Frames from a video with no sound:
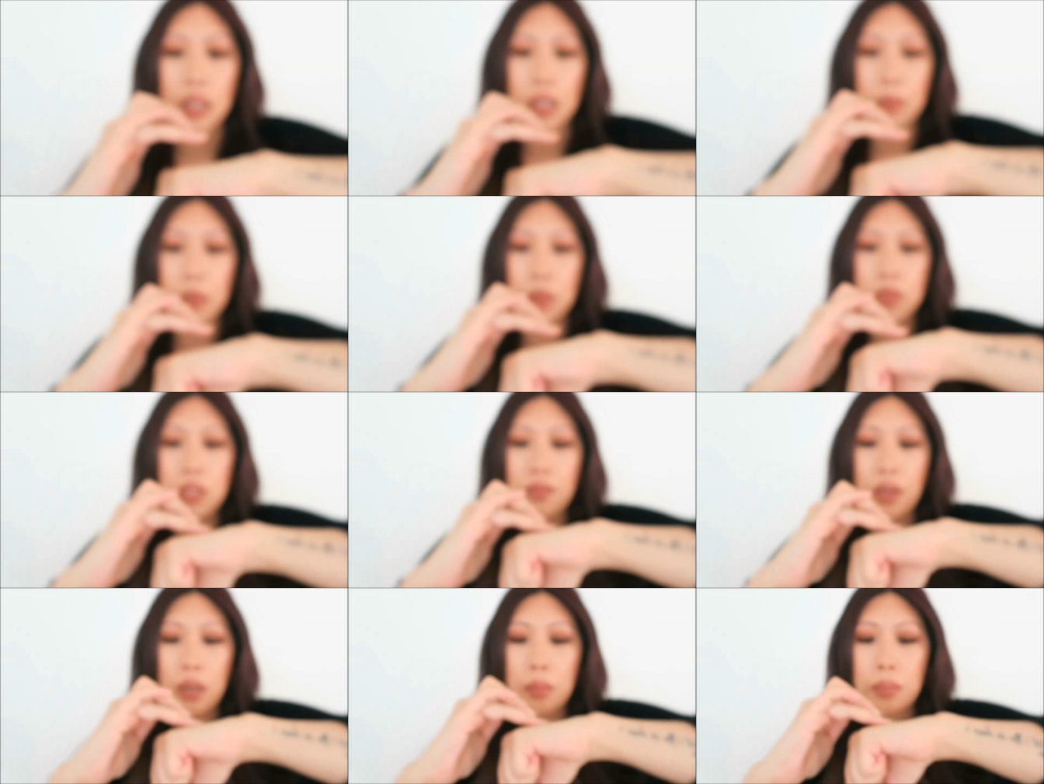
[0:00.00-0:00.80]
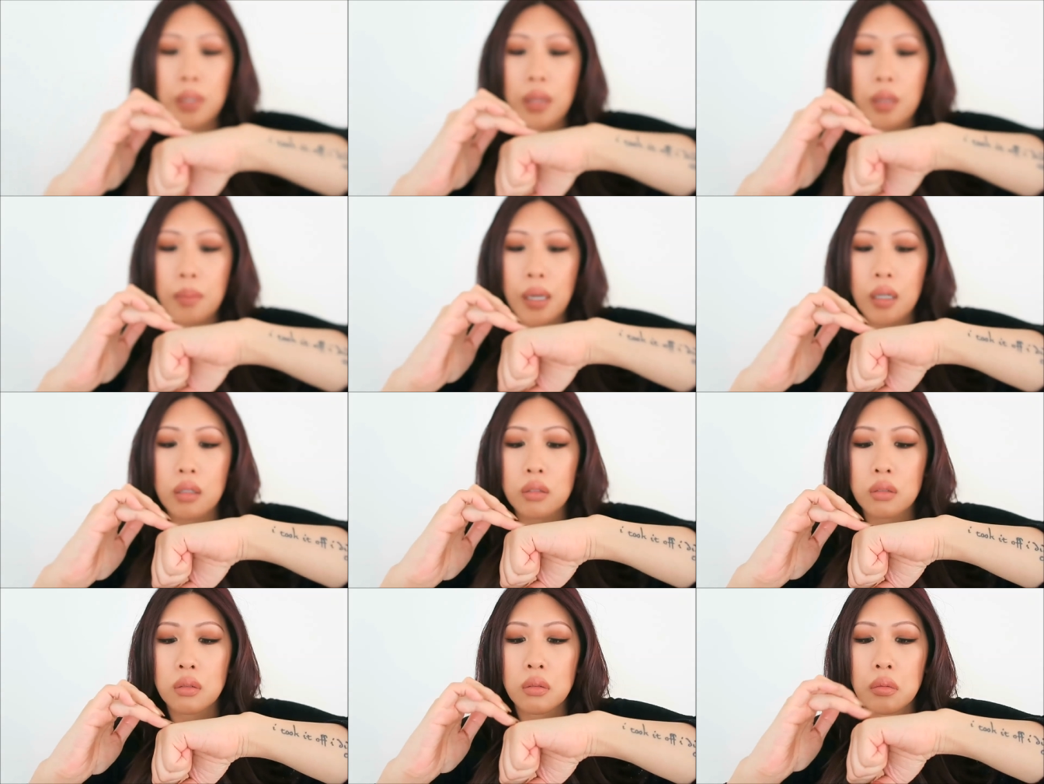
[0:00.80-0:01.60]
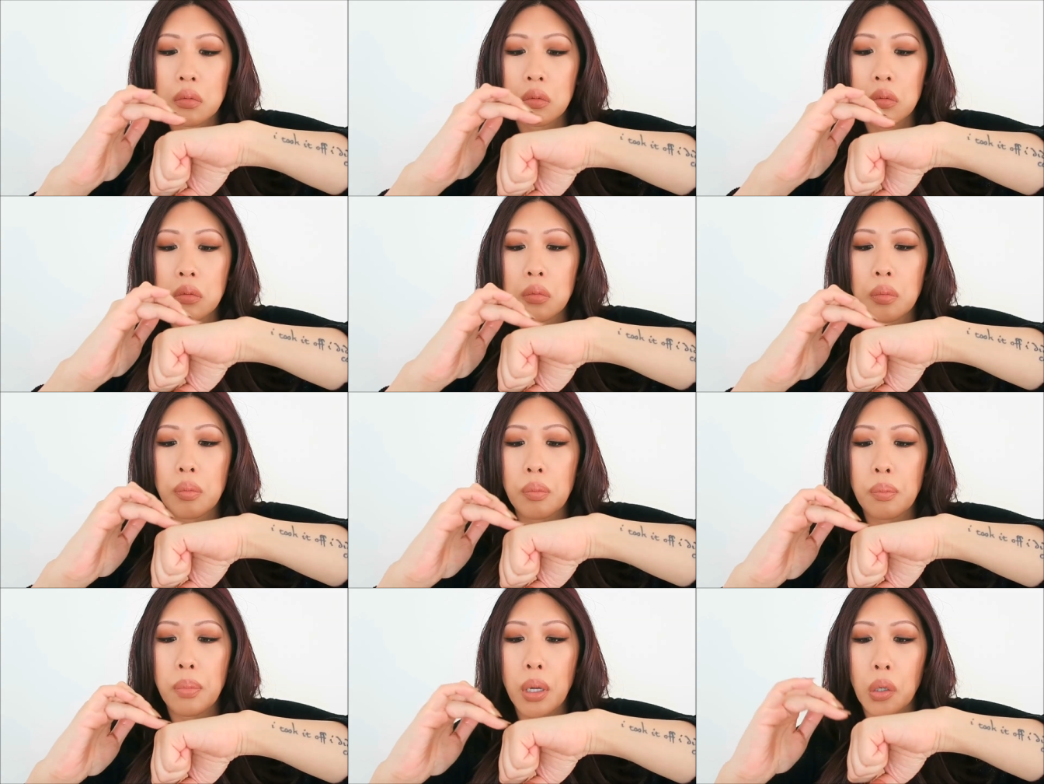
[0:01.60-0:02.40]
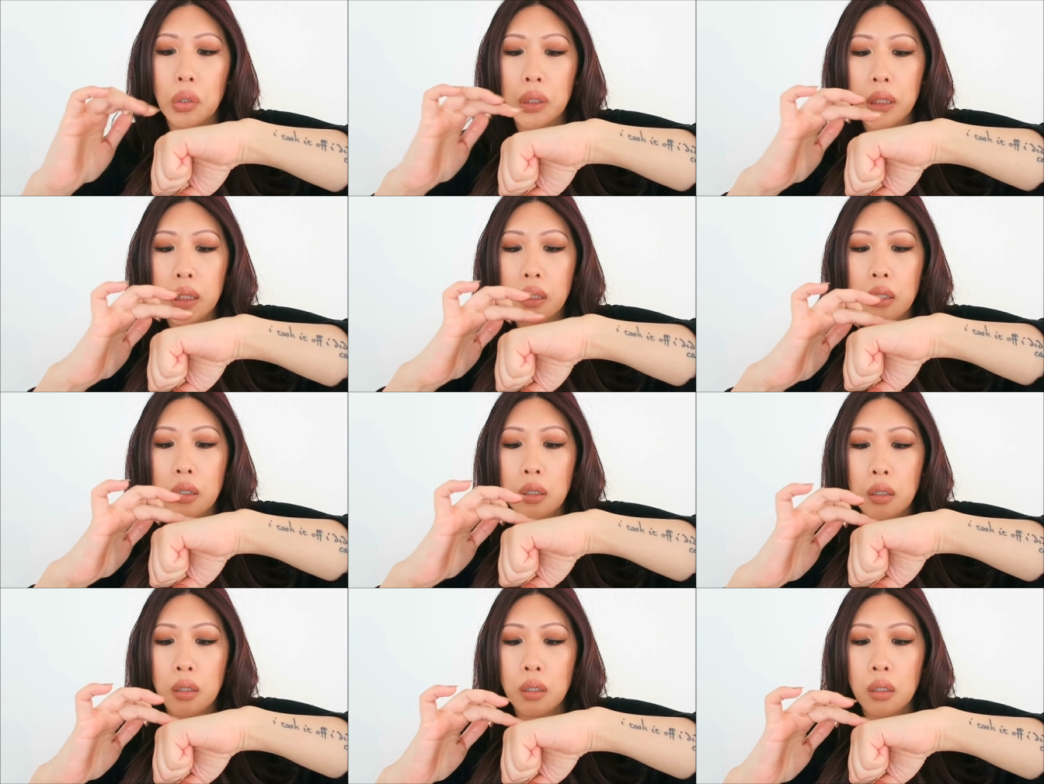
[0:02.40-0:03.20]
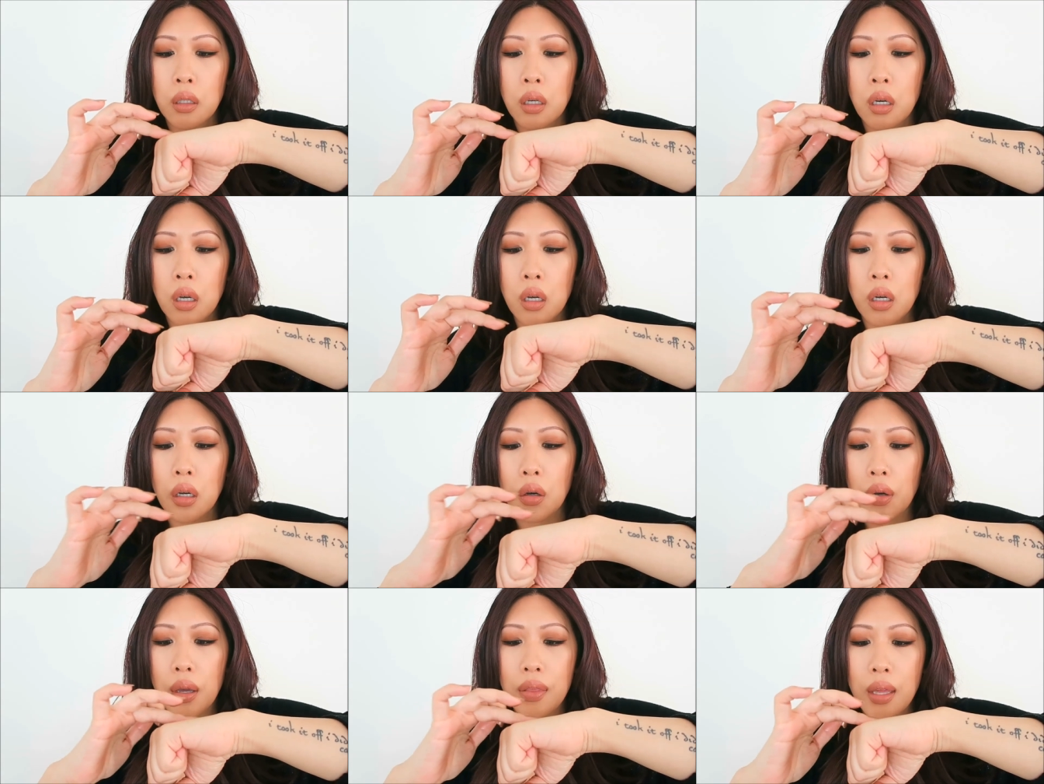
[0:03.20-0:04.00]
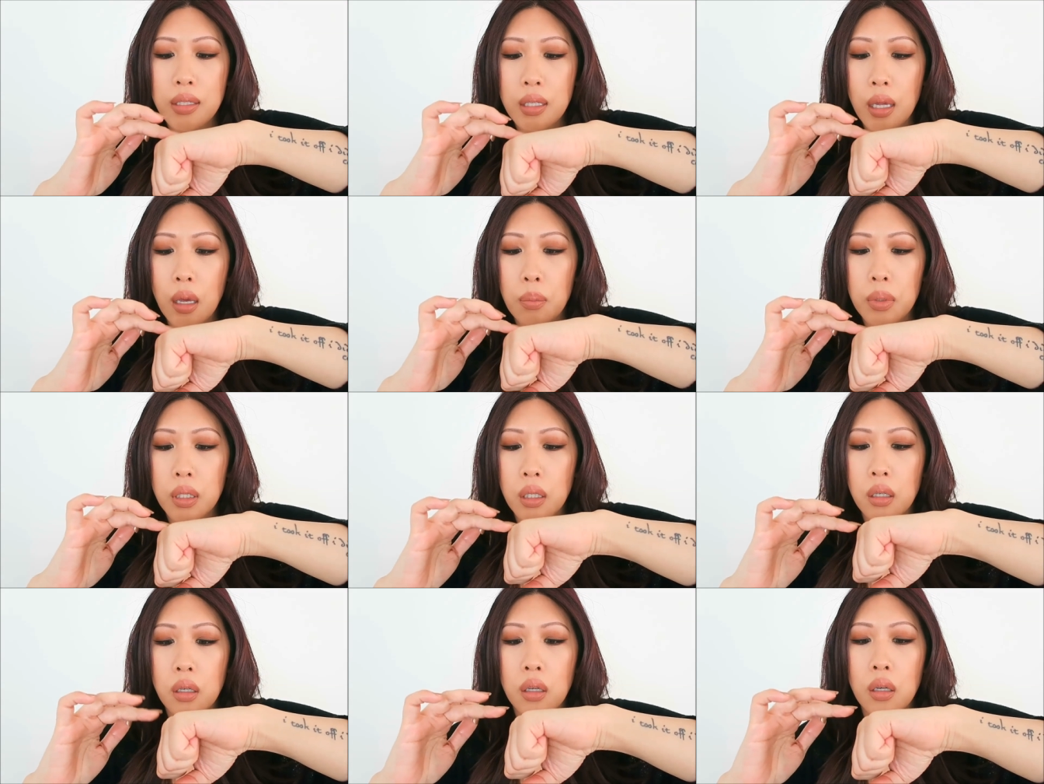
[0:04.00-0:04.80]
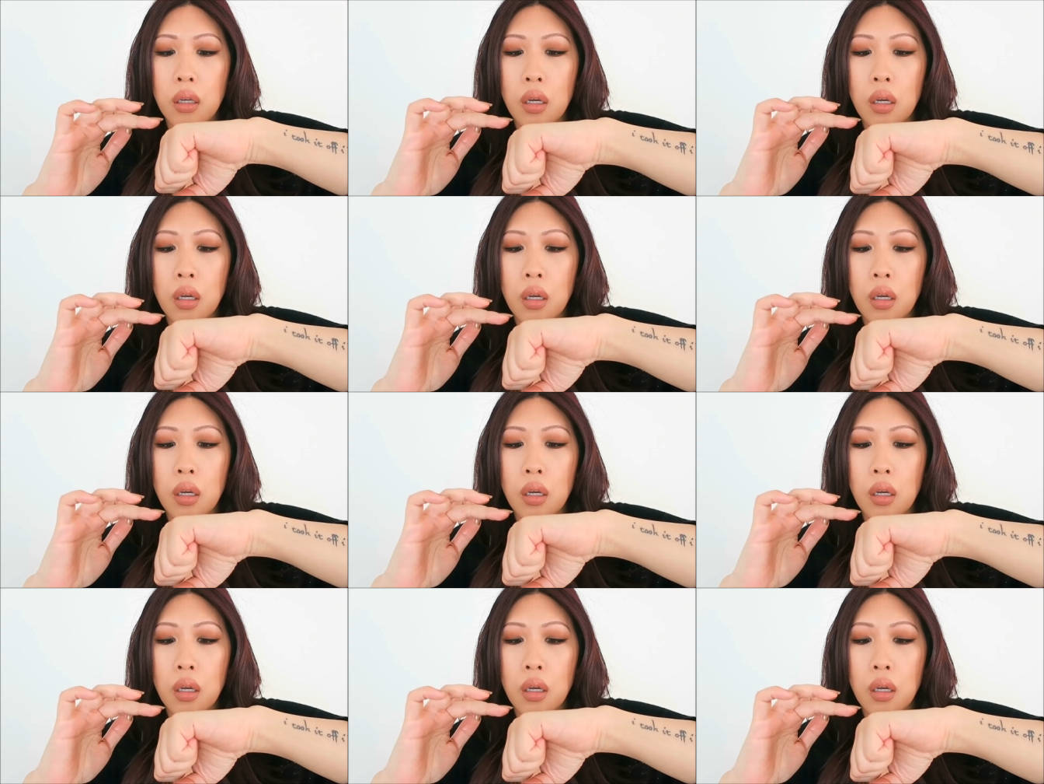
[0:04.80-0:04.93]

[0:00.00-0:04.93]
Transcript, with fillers: Let me see if I can blend them out. Barely. Okay, that's not happening.